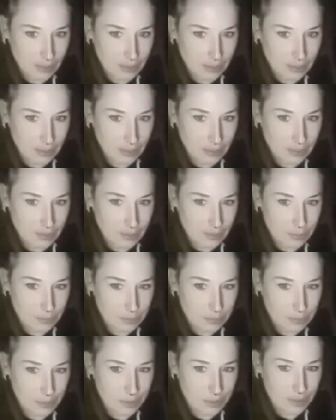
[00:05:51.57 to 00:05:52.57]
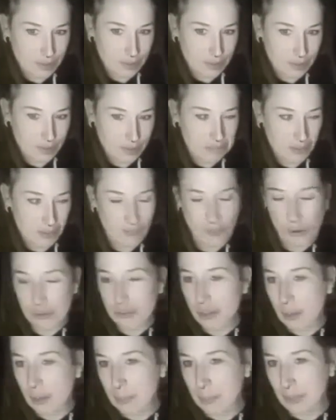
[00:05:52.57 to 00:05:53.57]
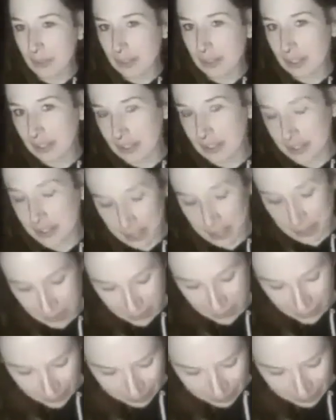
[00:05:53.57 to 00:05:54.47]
spirit's phone number in a sense.